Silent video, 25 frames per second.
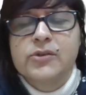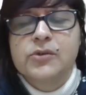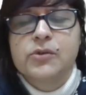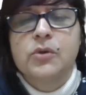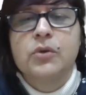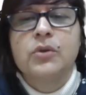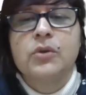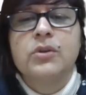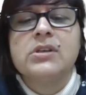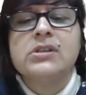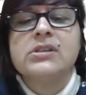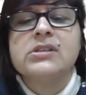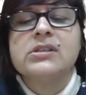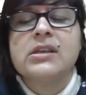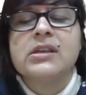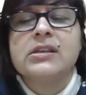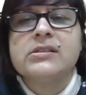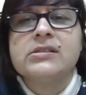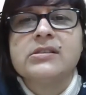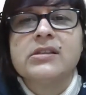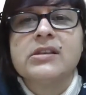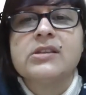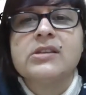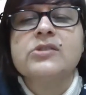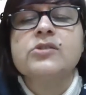So the
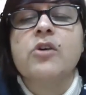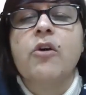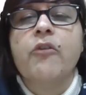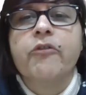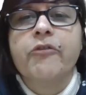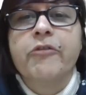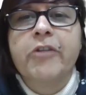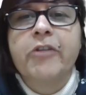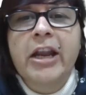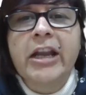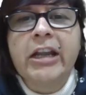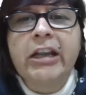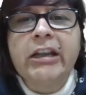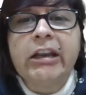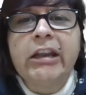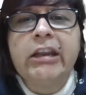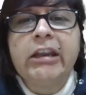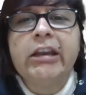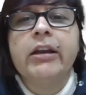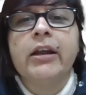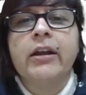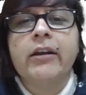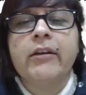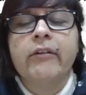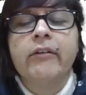census of
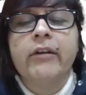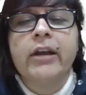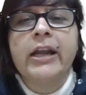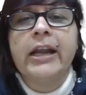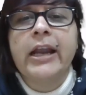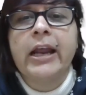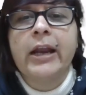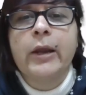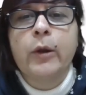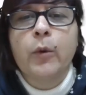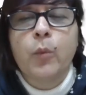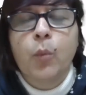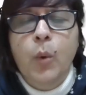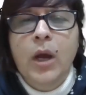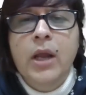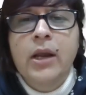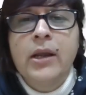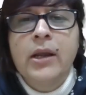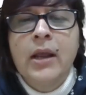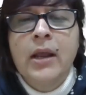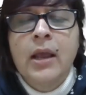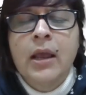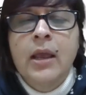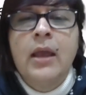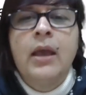
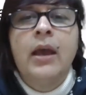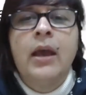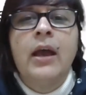1901